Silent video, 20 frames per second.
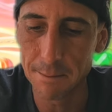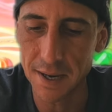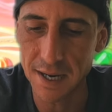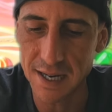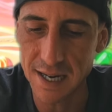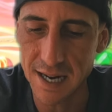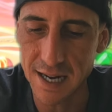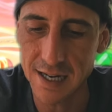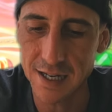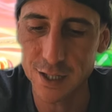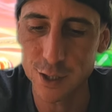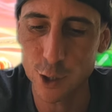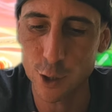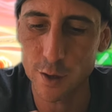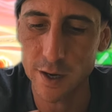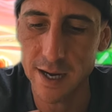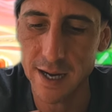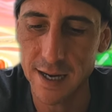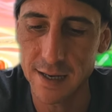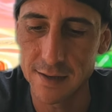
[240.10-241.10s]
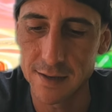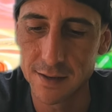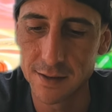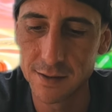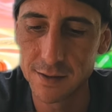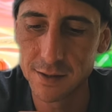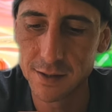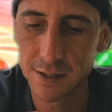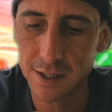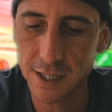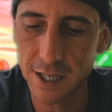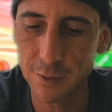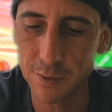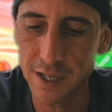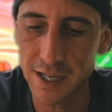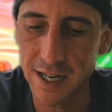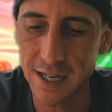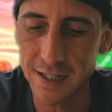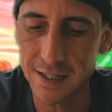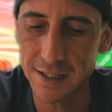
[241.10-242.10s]
Bananas are in. Can
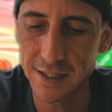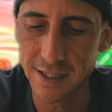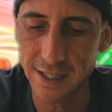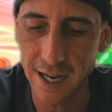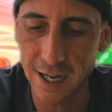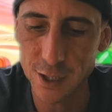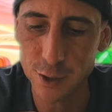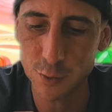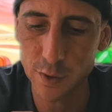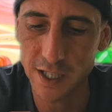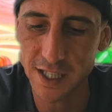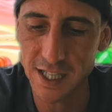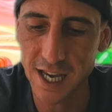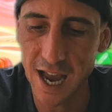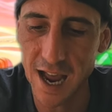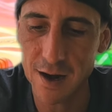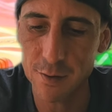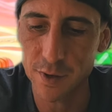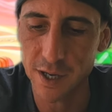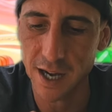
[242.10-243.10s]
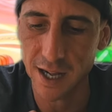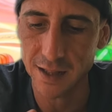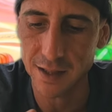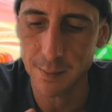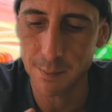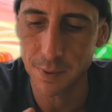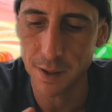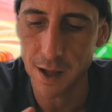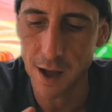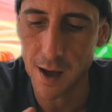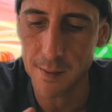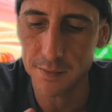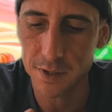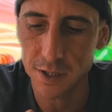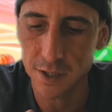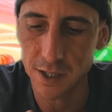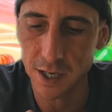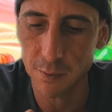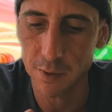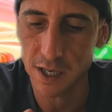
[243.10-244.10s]
we get... Yes, we can. We got the
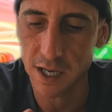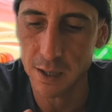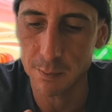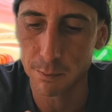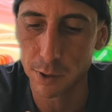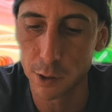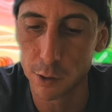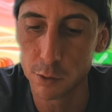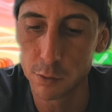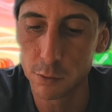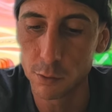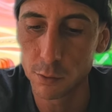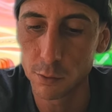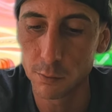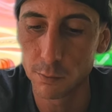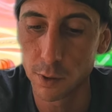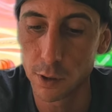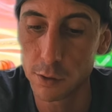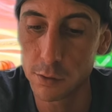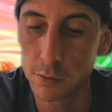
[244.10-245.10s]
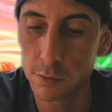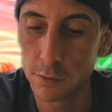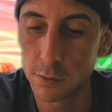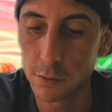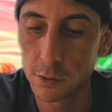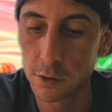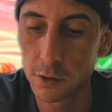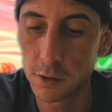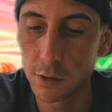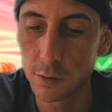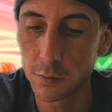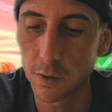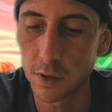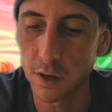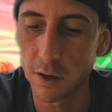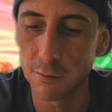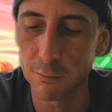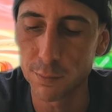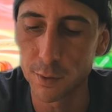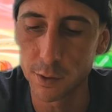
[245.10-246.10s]
plums. Can we get blue? Blue?
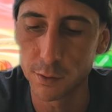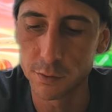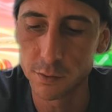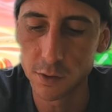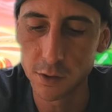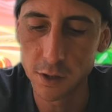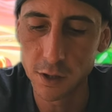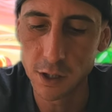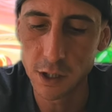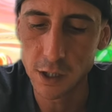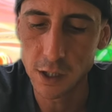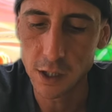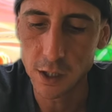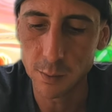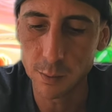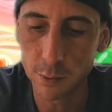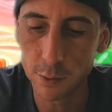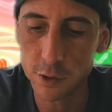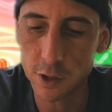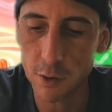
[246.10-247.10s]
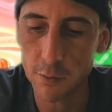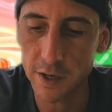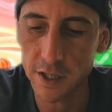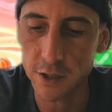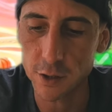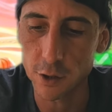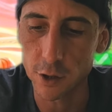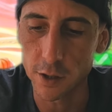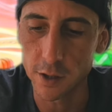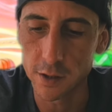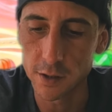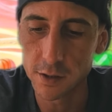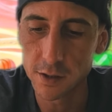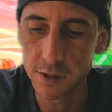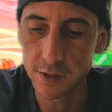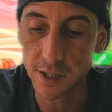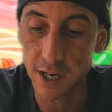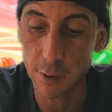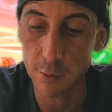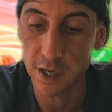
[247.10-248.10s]
One off blue. Blue's always good.
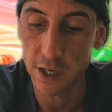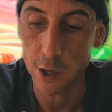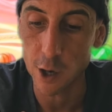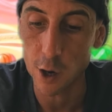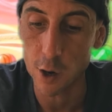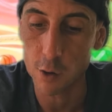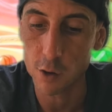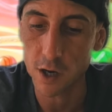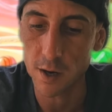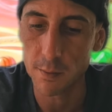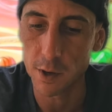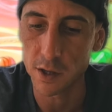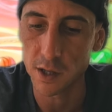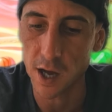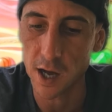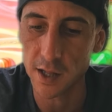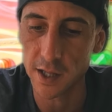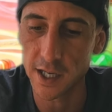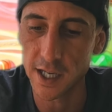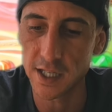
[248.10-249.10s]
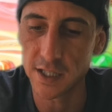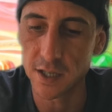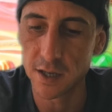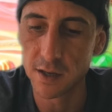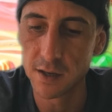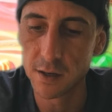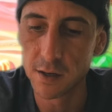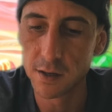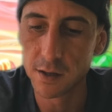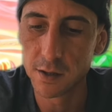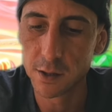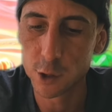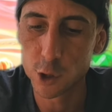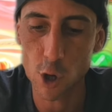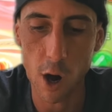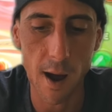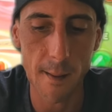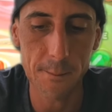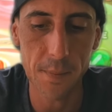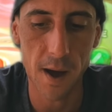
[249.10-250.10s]
There we go. Come on, lollies.
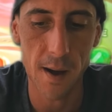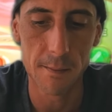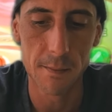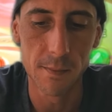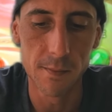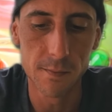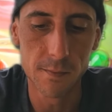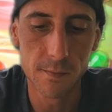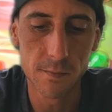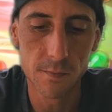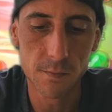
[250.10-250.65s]
Drop them.